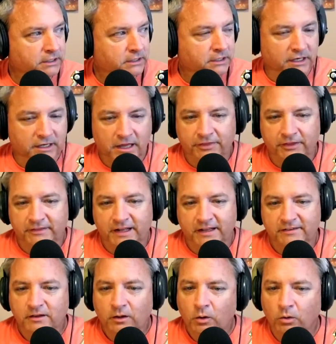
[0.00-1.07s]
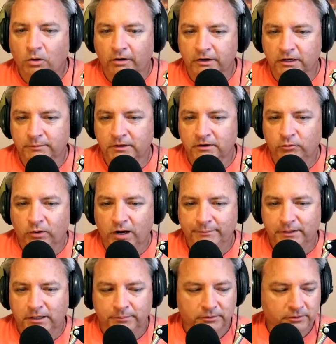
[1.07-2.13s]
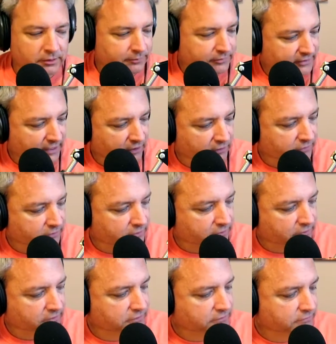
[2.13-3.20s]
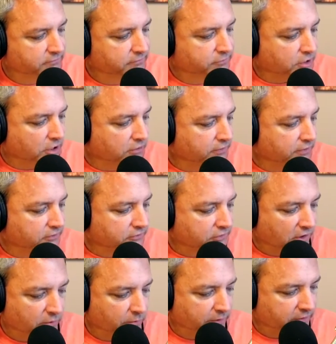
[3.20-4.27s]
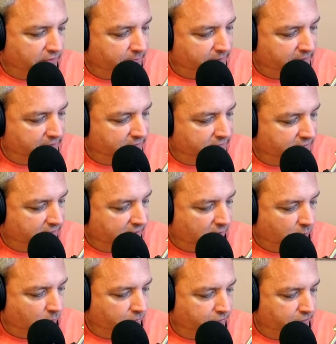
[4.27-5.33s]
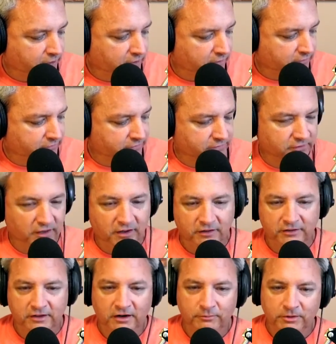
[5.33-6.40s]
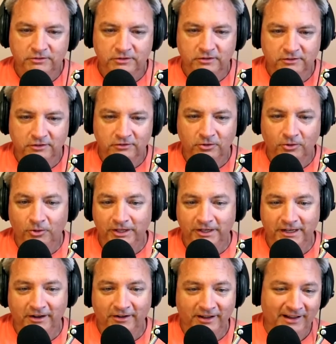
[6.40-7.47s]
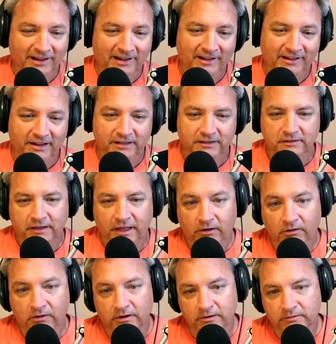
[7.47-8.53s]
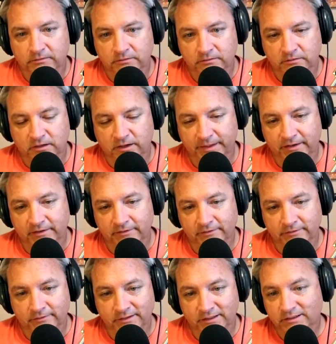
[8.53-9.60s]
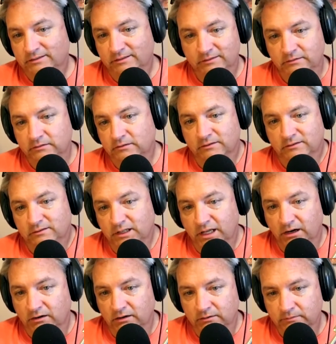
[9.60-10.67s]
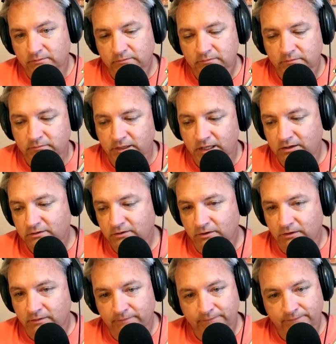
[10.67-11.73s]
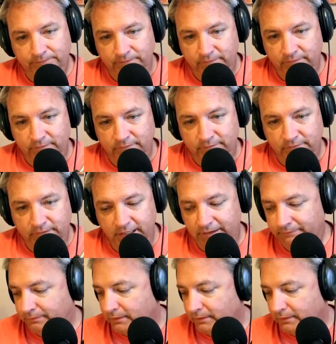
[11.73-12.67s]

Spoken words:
And I think that's the whole argument of why people are upset over COVID to start with. I mean, it's that whole thing of, the government's just controlling it now. Haha. And they are. I mean, they are. They just are. Okay.